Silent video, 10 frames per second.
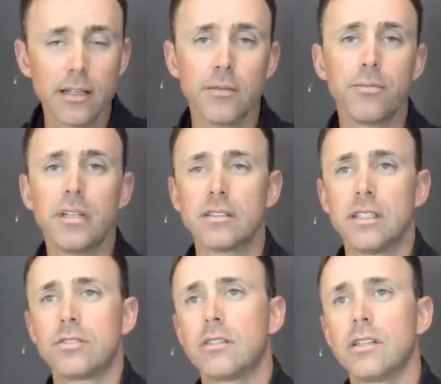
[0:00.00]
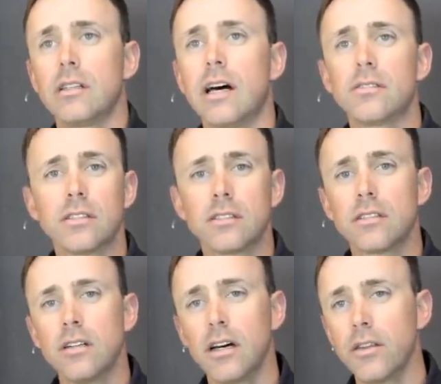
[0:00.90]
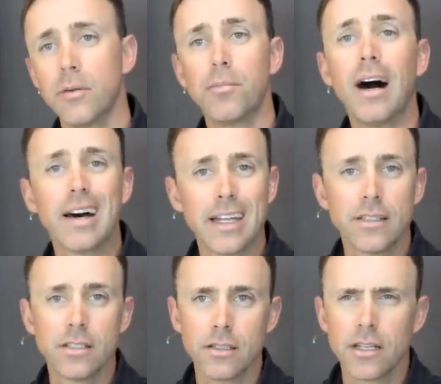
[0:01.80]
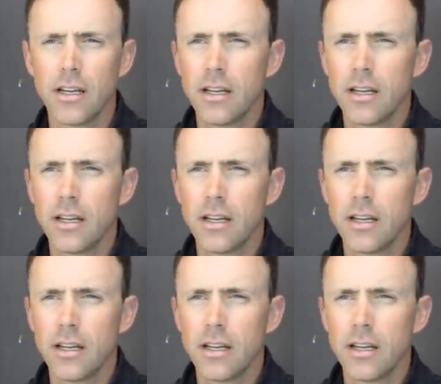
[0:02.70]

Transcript: It essentially allows us, uh, the body to,